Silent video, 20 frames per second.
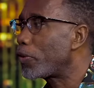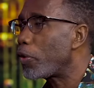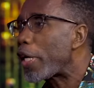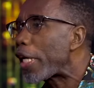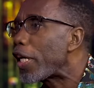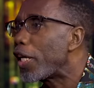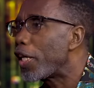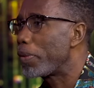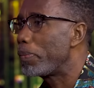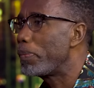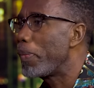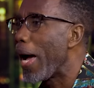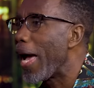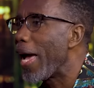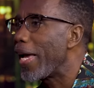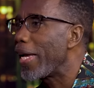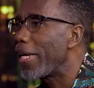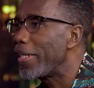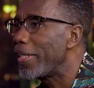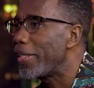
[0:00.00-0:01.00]
triggered
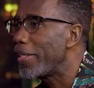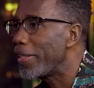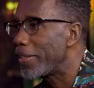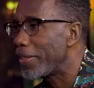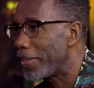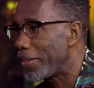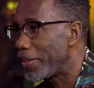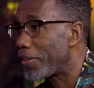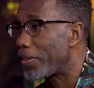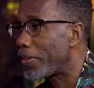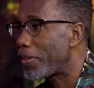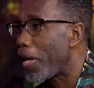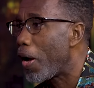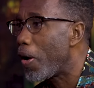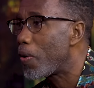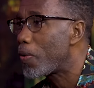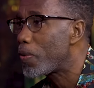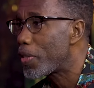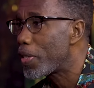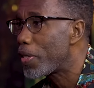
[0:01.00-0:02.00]
by the, the
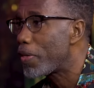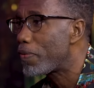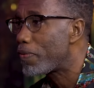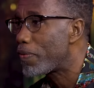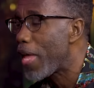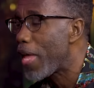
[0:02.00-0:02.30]
sound of